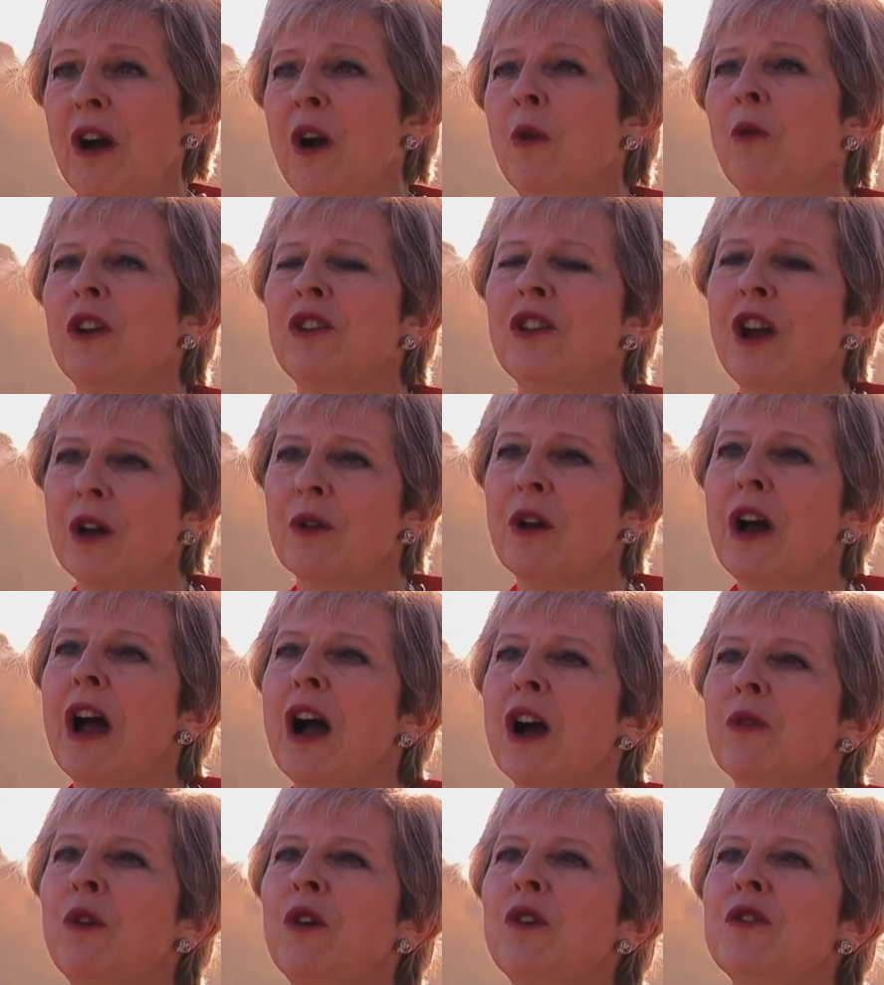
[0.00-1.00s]
Would
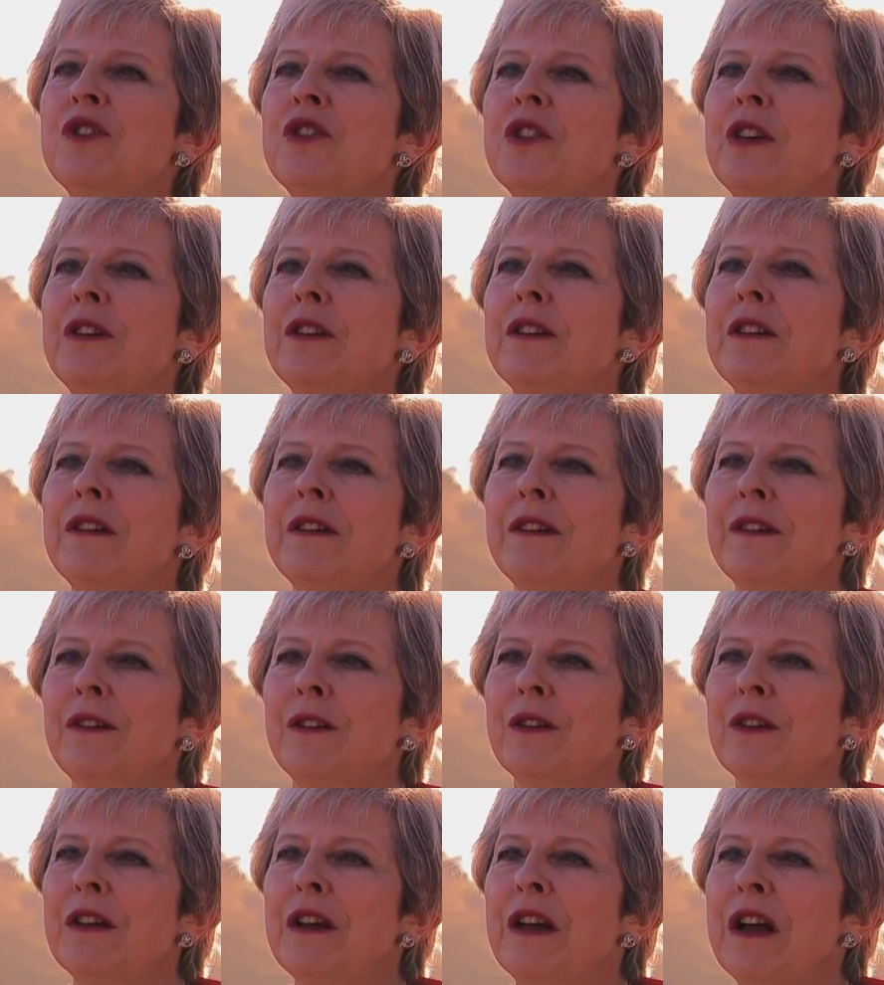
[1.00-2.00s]
you vote for
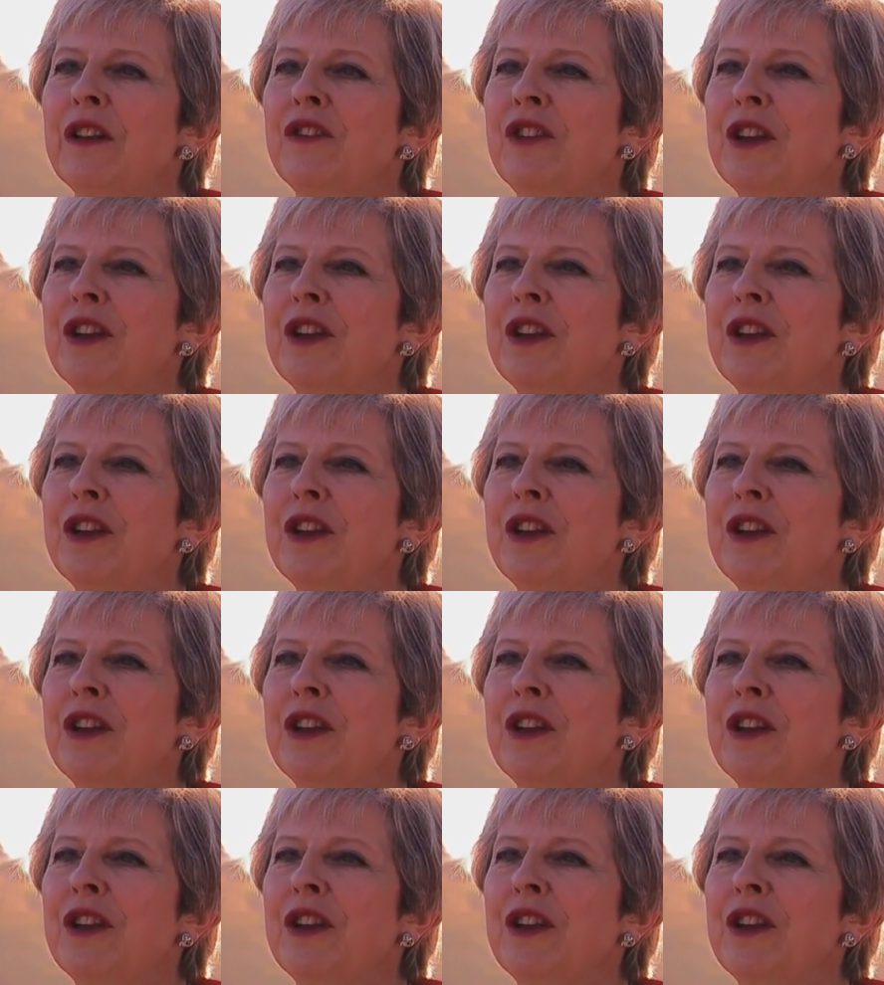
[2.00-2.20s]
Brexit now?